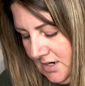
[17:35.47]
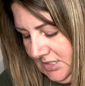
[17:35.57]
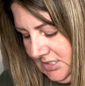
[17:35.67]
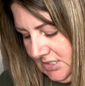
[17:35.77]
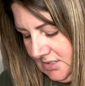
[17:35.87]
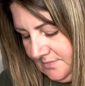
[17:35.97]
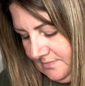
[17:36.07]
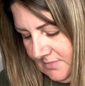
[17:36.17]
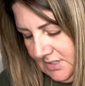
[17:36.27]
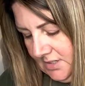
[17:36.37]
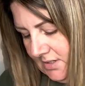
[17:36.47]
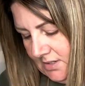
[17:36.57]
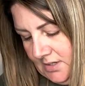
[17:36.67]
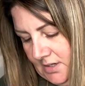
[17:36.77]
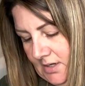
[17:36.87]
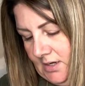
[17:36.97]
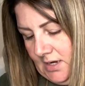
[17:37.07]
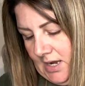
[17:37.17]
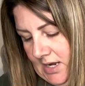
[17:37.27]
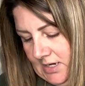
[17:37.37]
item,
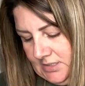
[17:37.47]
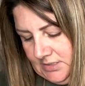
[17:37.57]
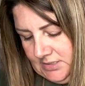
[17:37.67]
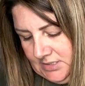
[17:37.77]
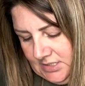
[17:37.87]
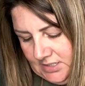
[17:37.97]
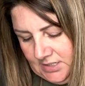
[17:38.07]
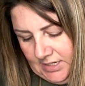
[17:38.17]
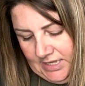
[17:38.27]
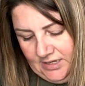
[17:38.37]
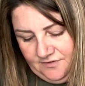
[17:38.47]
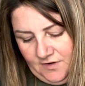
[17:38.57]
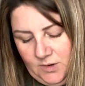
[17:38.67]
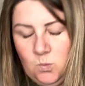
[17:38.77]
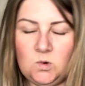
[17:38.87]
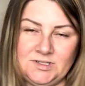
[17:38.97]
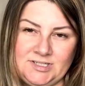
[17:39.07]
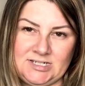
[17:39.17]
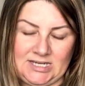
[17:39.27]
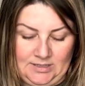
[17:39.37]
and if I
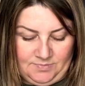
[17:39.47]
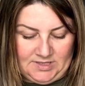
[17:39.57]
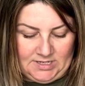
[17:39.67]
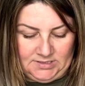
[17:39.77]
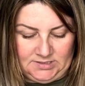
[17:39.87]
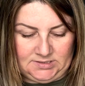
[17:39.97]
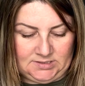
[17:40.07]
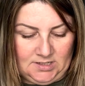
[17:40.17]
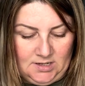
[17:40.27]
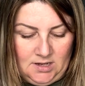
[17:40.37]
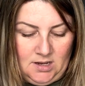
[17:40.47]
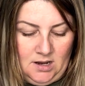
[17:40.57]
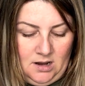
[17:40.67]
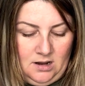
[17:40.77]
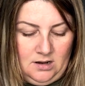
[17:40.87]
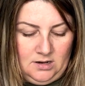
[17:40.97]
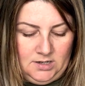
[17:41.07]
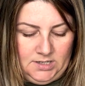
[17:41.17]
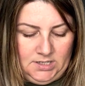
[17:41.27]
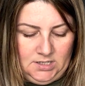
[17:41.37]
was to keep this,
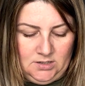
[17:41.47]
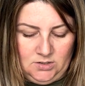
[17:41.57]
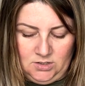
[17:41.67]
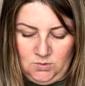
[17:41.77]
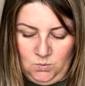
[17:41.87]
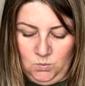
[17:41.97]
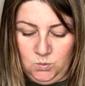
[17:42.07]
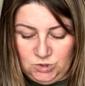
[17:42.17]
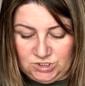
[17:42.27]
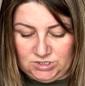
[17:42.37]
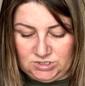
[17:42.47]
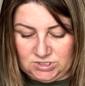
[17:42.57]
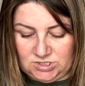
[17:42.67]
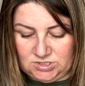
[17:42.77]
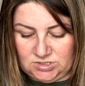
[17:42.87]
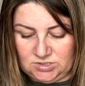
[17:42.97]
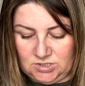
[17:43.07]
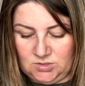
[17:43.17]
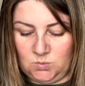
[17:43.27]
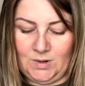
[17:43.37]
I wouldn't
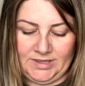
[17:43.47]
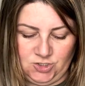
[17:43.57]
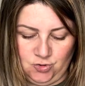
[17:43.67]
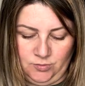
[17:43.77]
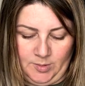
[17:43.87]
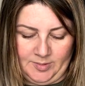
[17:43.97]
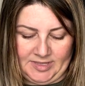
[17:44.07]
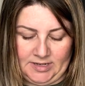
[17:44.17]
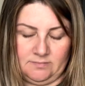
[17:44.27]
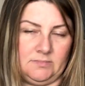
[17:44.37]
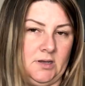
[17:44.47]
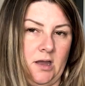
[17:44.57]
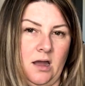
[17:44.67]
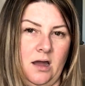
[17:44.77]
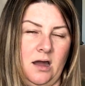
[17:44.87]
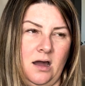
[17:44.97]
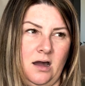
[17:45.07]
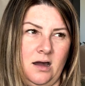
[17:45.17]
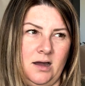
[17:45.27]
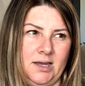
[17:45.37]
wear the jewellery with it.
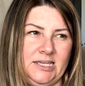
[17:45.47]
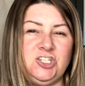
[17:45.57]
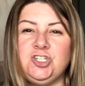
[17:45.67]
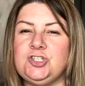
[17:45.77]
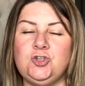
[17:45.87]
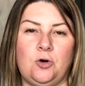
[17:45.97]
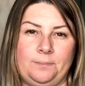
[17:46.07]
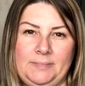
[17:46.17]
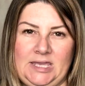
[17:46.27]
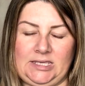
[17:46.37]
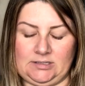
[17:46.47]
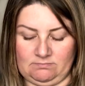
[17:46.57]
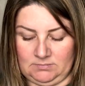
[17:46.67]
It's just not me.